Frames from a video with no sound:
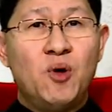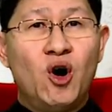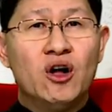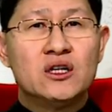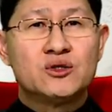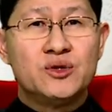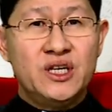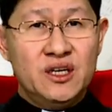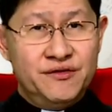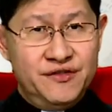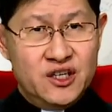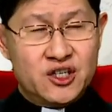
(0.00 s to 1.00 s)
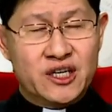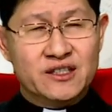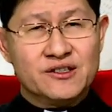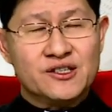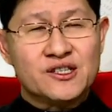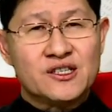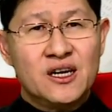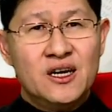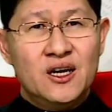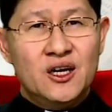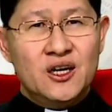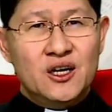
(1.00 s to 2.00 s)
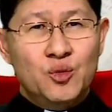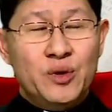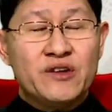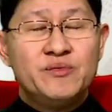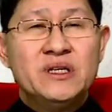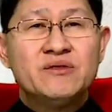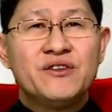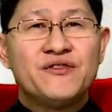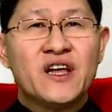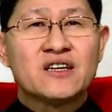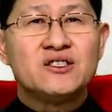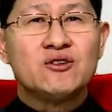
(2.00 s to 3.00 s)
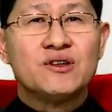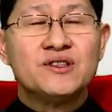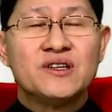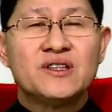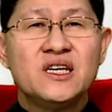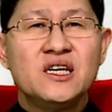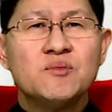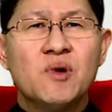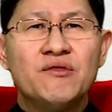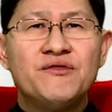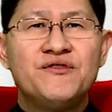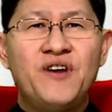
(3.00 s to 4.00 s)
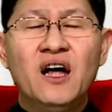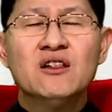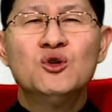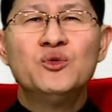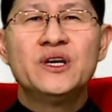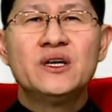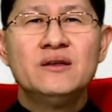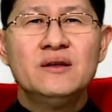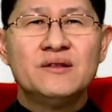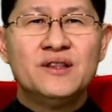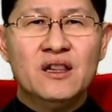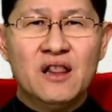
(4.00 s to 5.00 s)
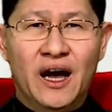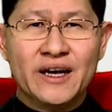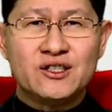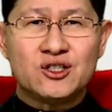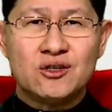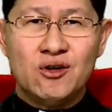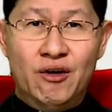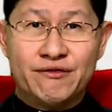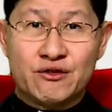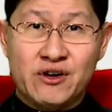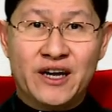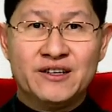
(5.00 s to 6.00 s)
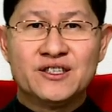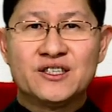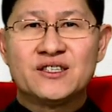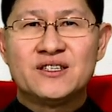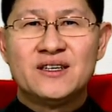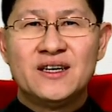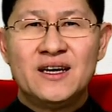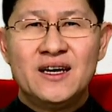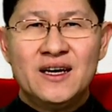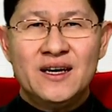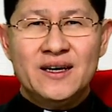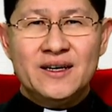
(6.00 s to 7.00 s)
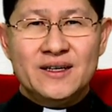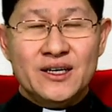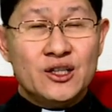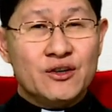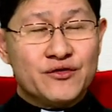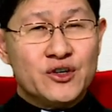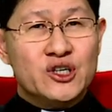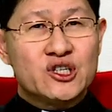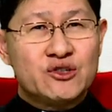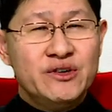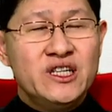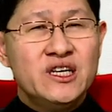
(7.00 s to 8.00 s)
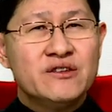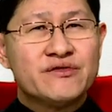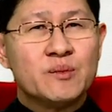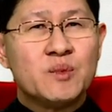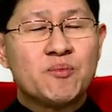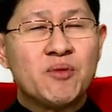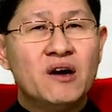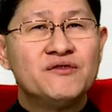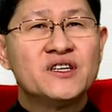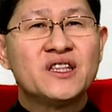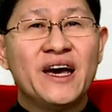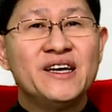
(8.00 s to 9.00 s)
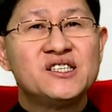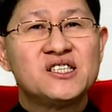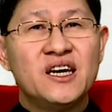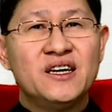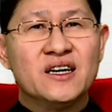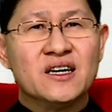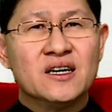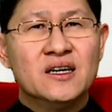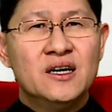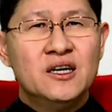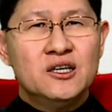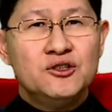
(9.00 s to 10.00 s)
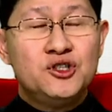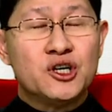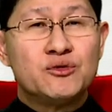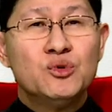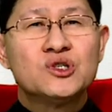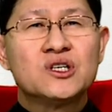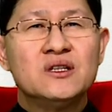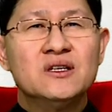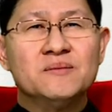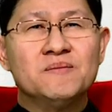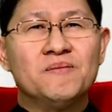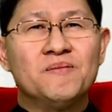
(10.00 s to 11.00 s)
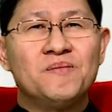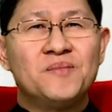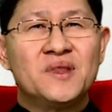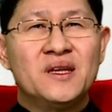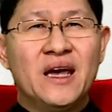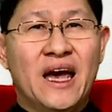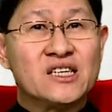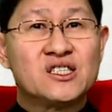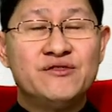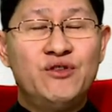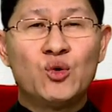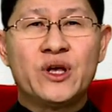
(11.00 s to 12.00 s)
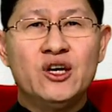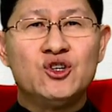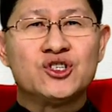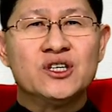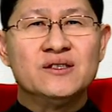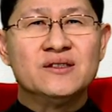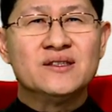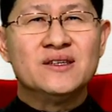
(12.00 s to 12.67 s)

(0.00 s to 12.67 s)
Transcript: Paul to the Ephesians. We have been reflecting on the theme of following the light of Christ. In the first reading from the prophet Isaiah, Jerusalem has a vocation.